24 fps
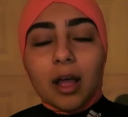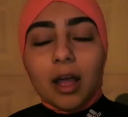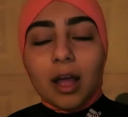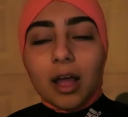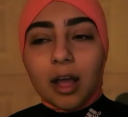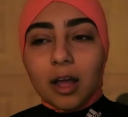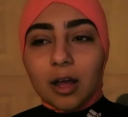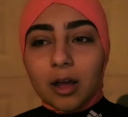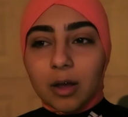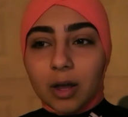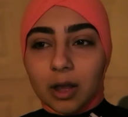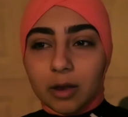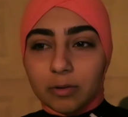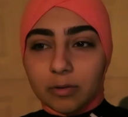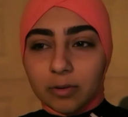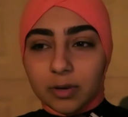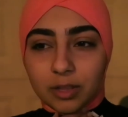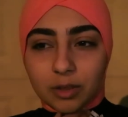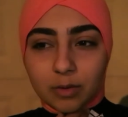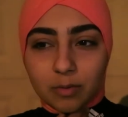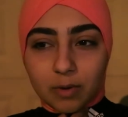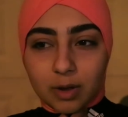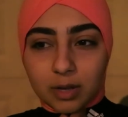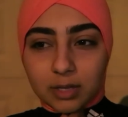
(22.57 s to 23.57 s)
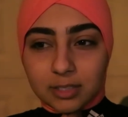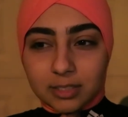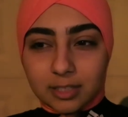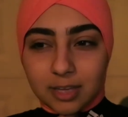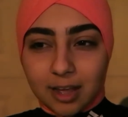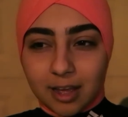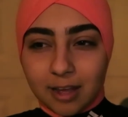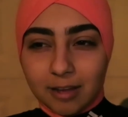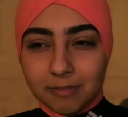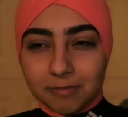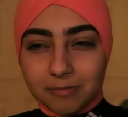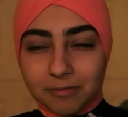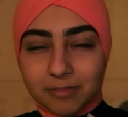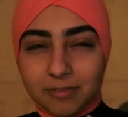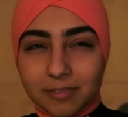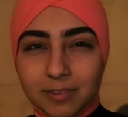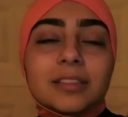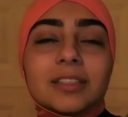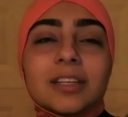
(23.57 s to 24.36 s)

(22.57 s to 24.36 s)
how I really want to have